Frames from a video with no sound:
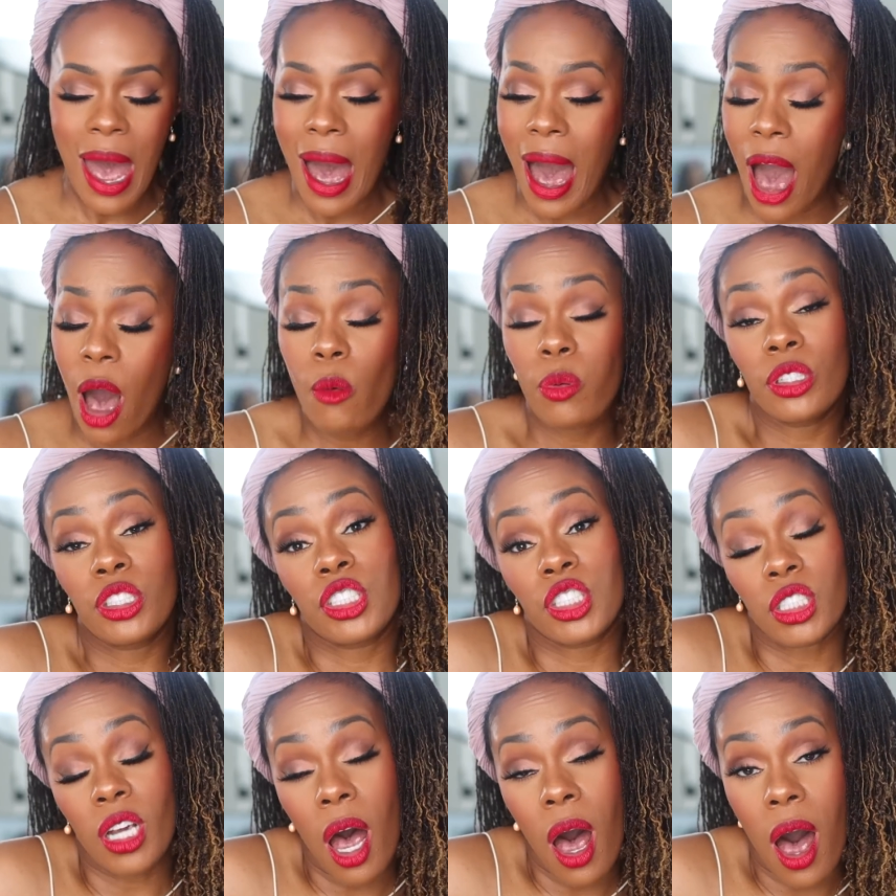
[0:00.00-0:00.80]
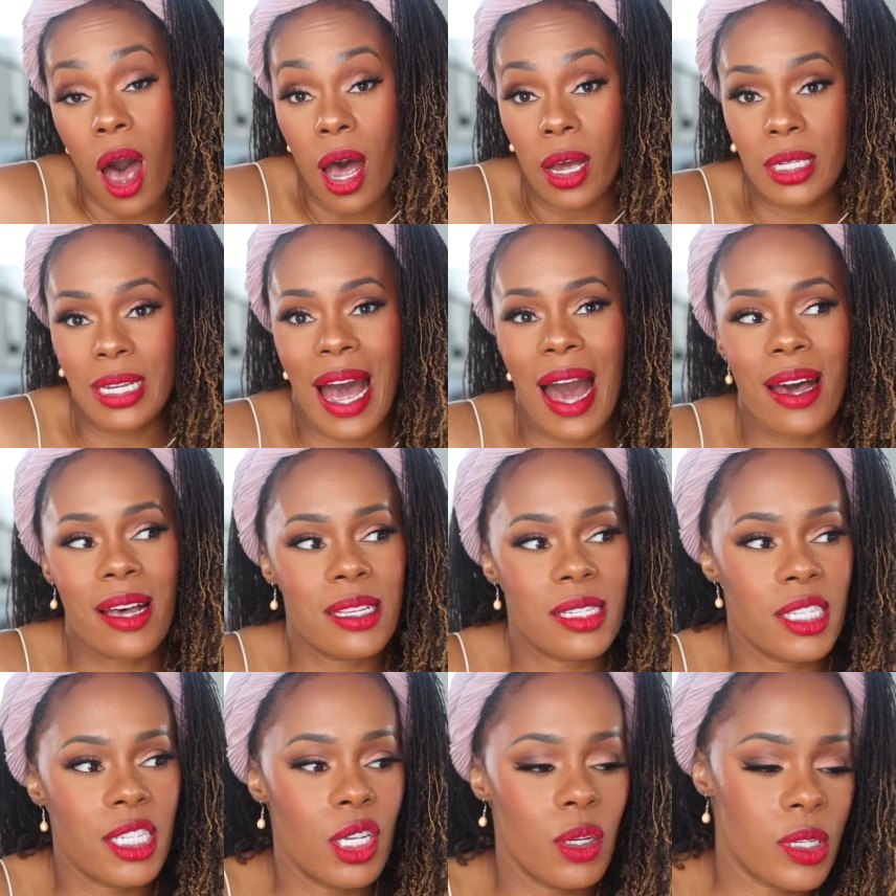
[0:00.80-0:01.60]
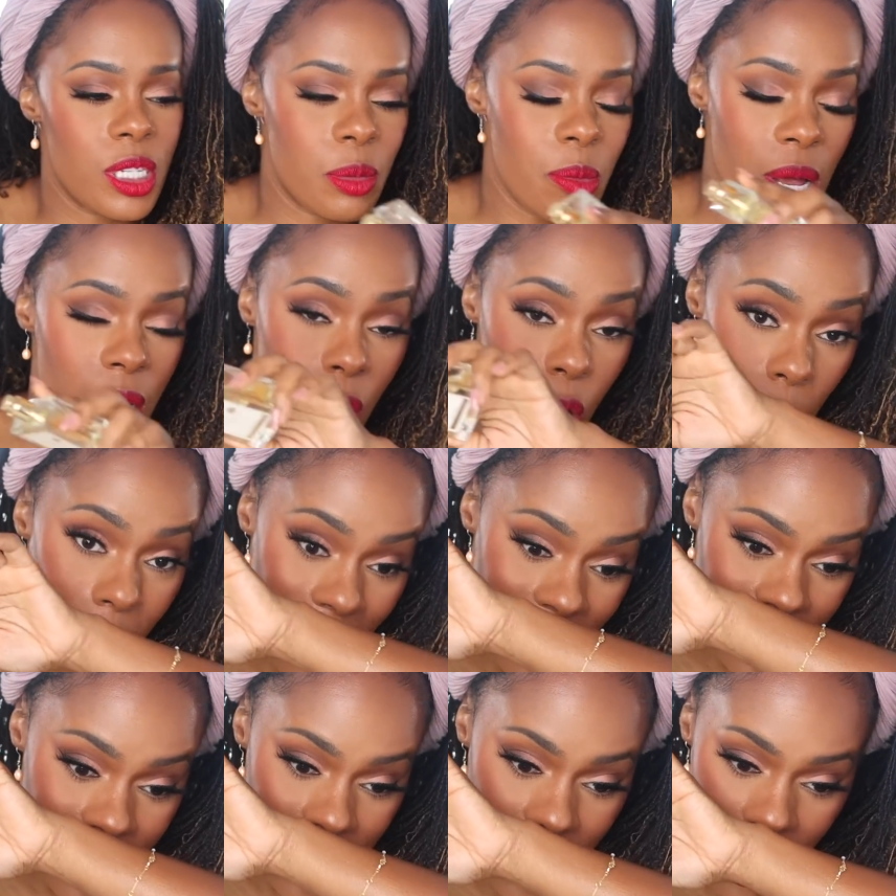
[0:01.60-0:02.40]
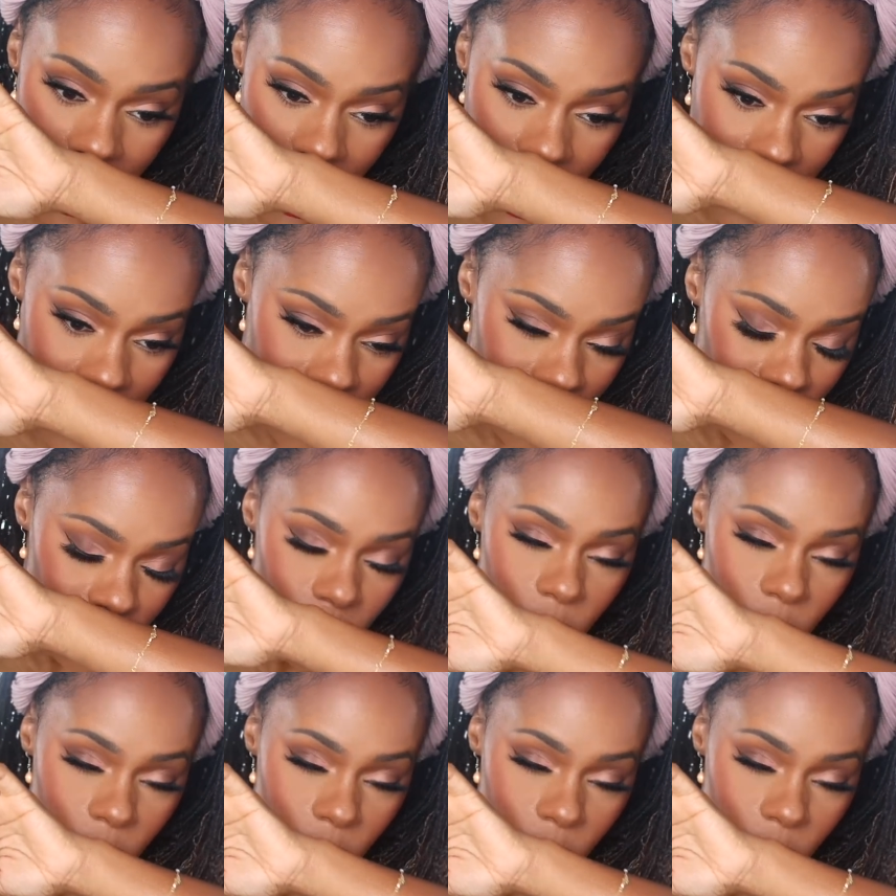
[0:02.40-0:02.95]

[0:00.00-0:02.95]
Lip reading: I was shocked. I could still smell it on my skin.